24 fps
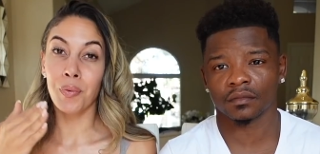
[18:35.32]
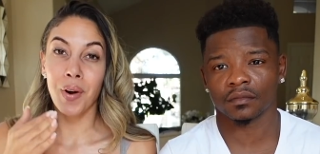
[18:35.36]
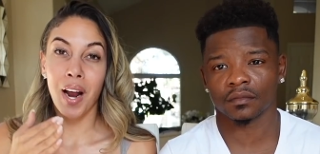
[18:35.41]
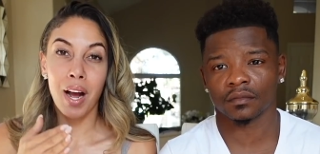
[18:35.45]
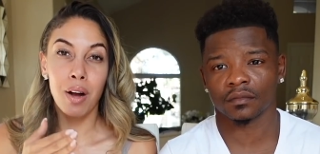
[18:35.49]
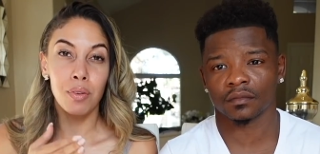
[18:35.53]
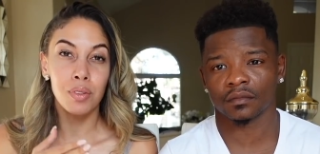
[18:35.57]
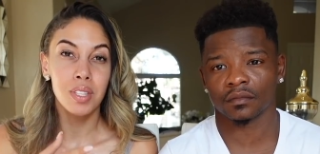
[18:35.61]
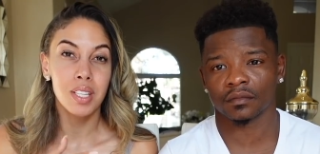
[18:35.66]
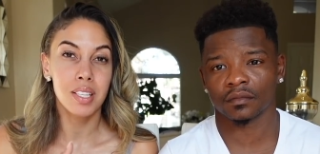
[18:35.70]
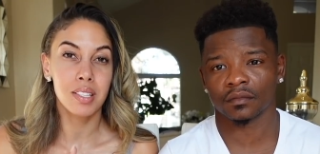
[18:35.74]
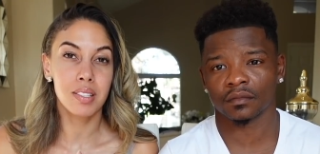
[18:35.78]

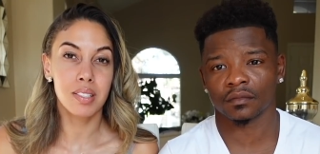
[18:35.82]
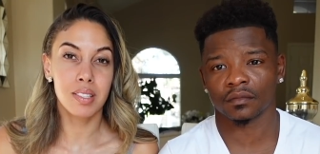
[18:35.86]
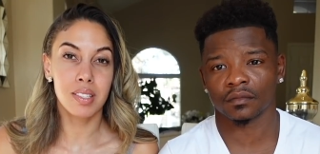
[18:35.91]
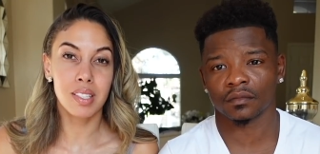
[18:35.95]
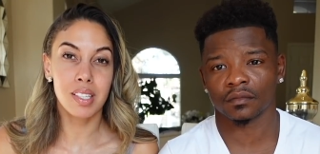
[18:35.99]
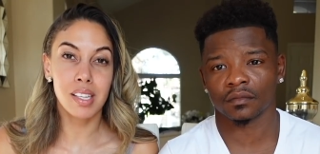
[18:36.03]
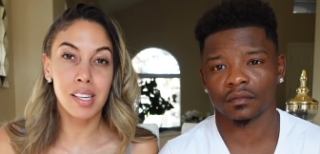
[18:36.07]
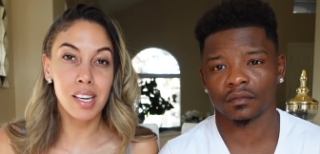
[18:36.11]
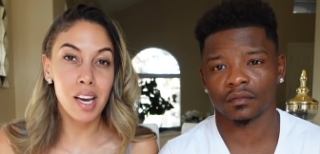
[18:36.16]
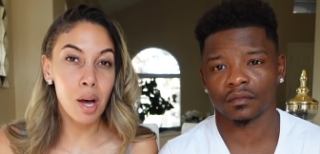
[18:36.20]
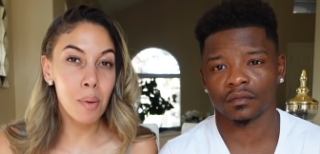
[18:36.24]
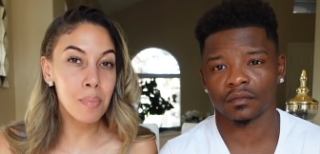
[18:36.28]
Speaker 1: around the
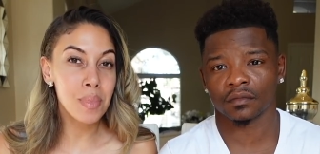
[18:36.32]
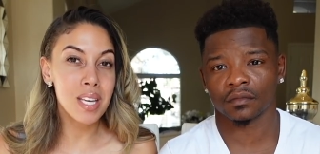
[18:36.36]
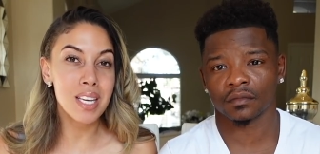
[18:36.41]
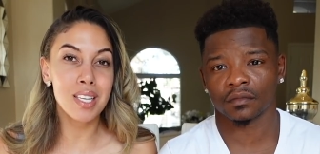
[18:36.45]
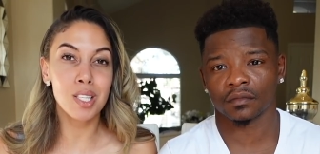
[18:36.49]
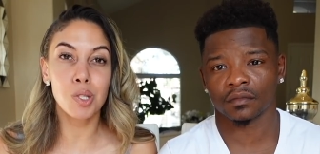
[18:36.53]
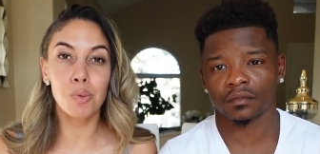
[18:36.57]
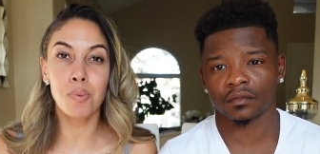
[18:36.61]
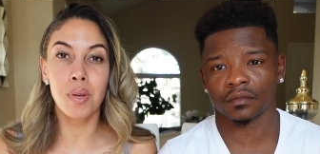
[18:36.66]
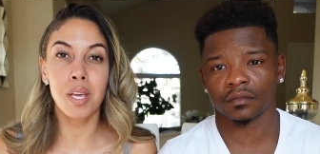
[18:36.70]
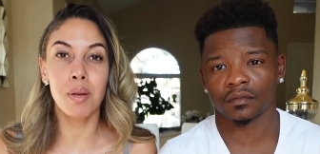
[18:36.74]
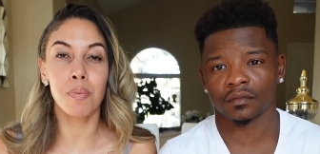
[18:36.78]

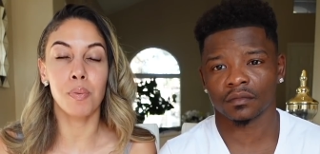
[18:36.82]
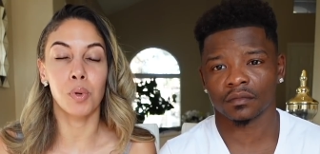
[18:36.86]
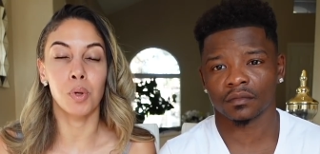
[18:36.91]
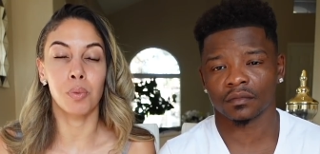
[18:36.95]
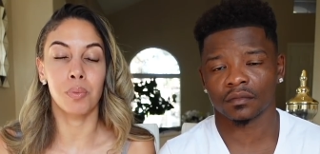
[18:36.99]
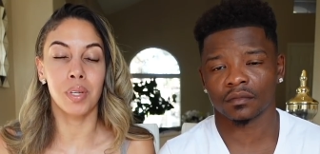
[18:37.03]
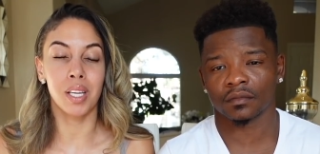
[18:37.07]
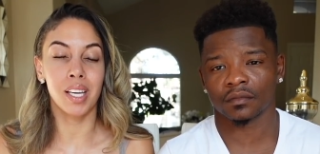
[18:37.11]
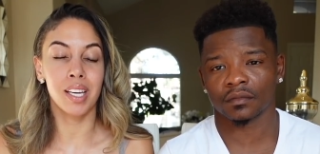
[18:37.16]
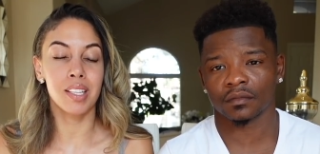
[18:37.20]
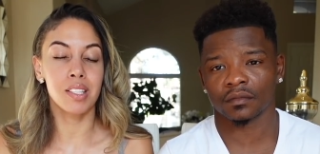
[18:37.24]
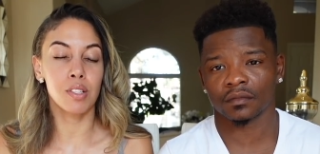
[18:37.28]
scummiest people
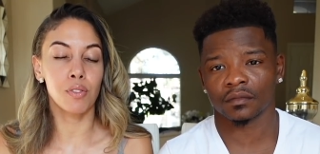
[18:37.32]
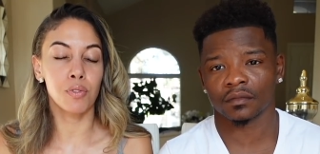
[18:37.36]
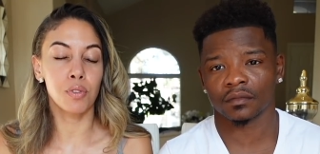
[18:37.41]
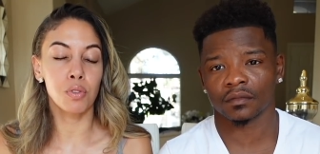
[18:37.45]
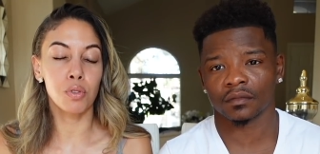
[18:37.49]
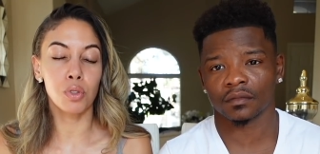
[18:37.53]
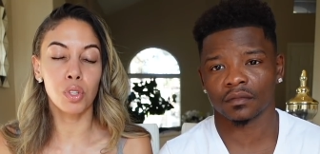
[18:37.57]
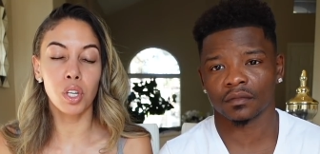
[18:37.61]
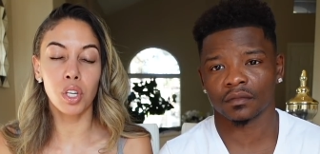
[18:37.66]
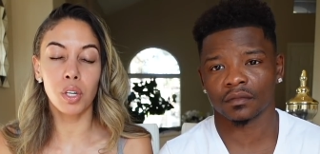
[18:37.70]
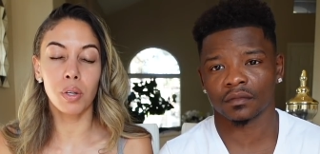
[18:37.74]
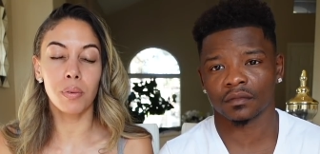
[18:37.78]
because if
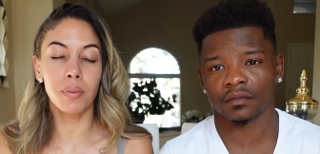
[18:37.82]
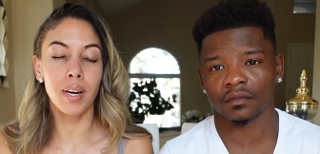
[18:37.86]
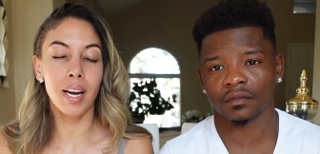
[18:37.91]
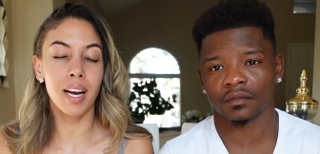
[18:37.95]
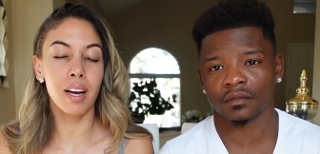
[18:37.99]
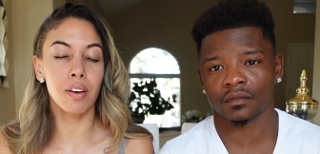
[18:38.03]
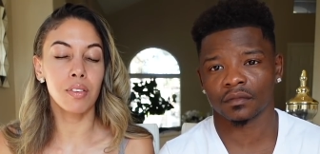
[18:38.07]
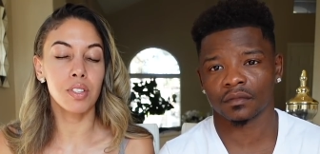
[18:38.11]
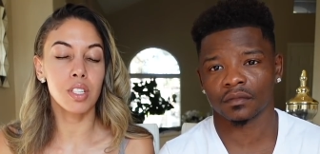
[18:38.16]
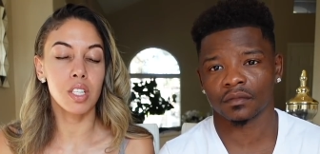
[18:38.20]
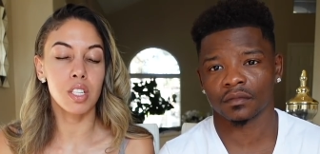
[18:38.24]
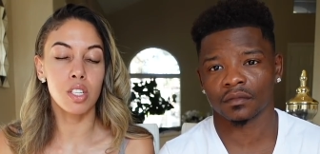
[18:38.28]
you look
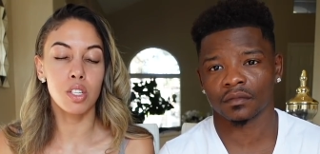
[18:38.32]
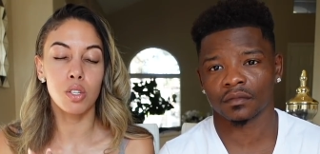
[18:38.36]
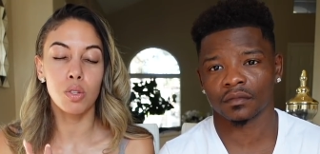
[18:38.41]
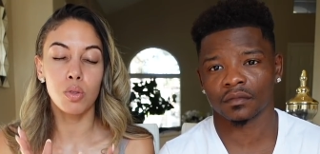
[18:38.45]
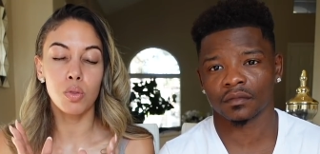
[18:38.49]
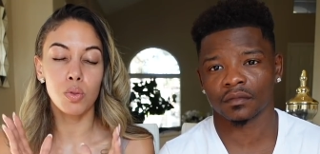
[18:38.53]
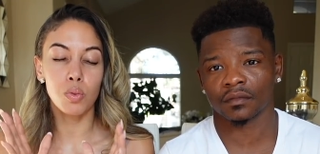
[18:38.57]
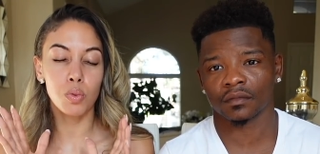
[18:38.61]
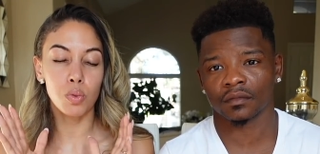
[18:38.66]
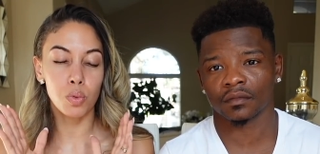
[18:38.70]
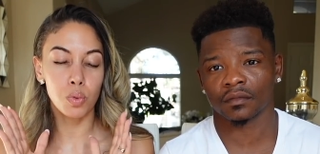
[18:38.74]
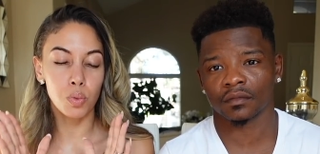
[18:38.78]
around and
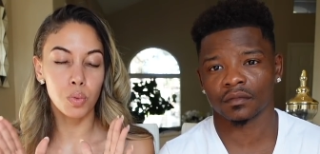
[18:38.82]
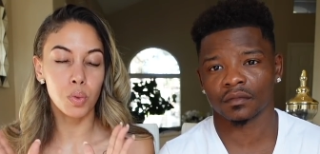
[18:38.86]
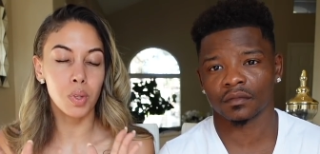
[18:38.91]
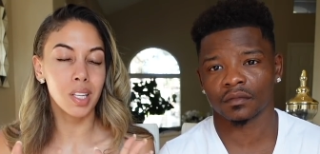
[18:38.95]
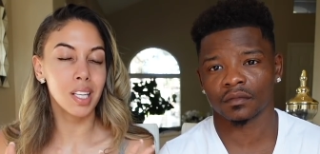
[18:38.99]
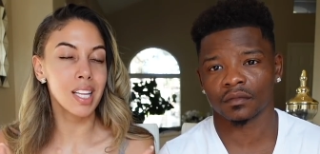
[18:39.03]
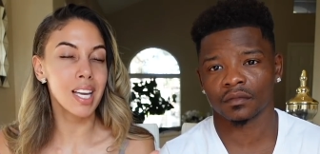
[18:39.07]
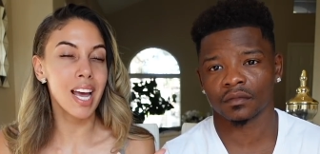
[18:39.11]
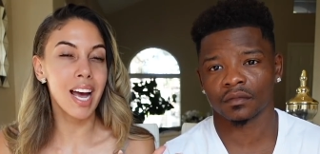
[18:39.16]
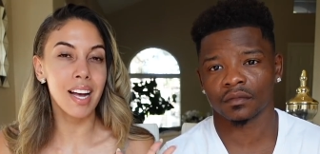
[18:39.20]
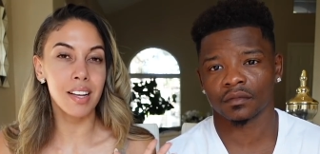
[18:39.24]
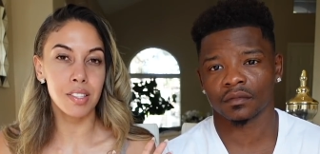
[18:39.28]
you
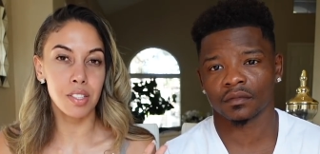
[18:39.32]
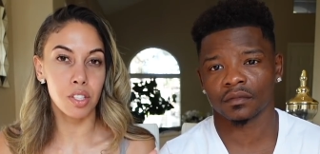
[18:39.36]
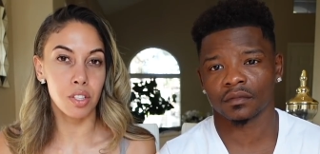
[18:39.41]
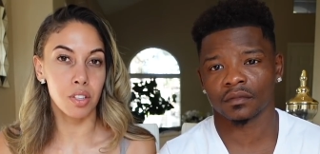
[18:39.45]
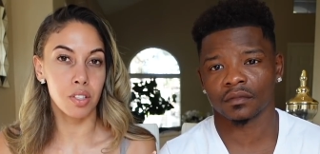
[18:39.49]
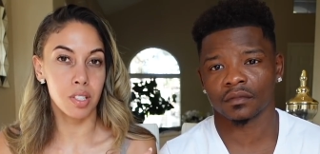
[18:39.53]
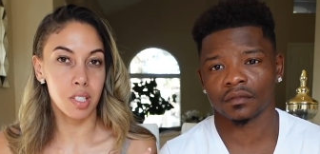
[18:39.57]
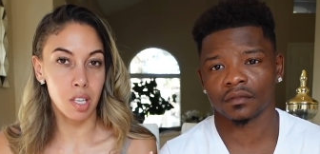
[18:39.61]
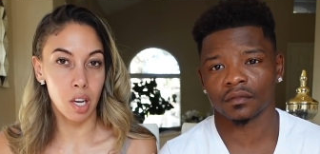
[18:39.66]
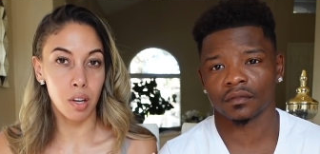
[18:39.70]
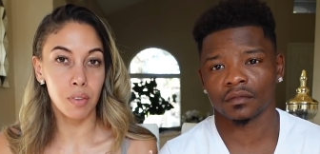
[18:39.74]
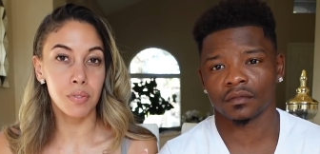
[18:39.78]
really ask
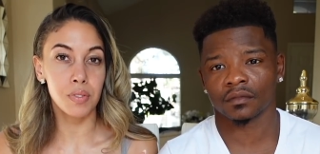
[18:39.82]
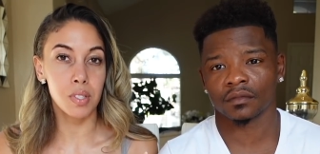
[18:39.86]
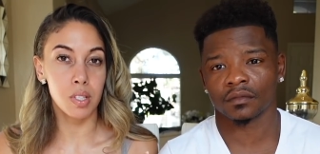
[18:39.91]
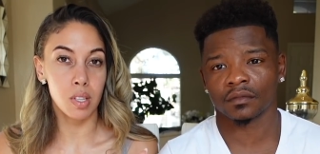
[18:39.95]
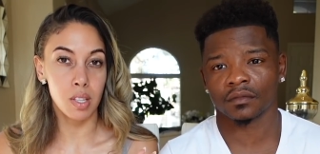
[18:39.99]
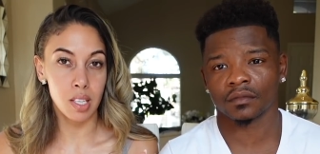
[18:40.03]
yourself